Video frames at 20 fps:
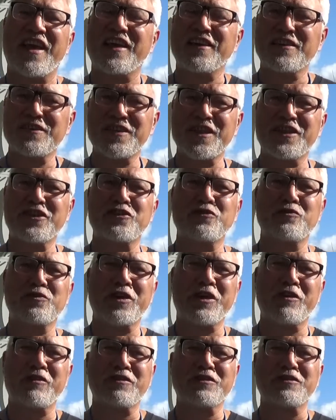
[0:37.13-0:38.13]
our sexual
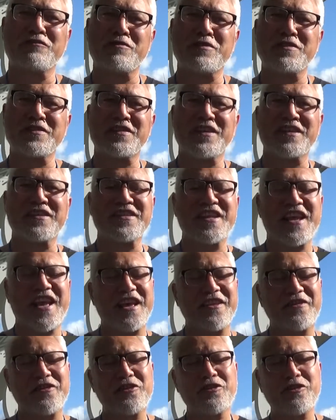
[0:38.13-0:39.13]
characteristics
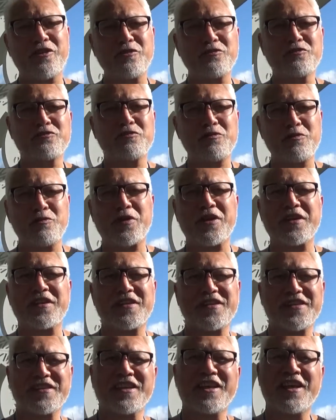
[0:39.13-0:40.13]
and the cultural
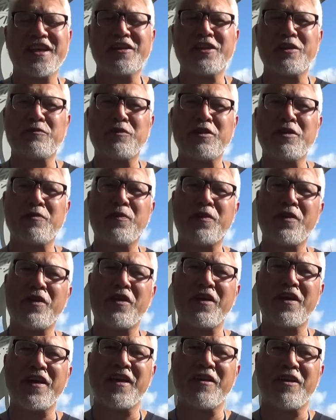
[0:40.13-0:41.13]
ways that we
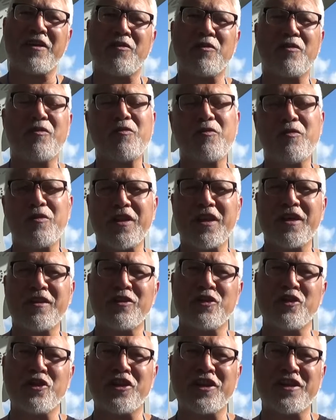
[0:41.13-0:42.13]
apply all our
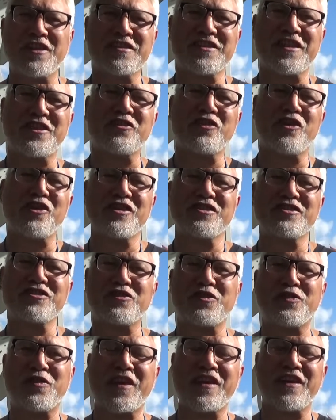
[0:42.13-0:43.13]
learnings and knowledge
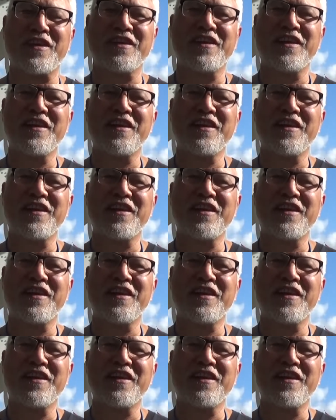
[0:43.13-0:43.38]
to that.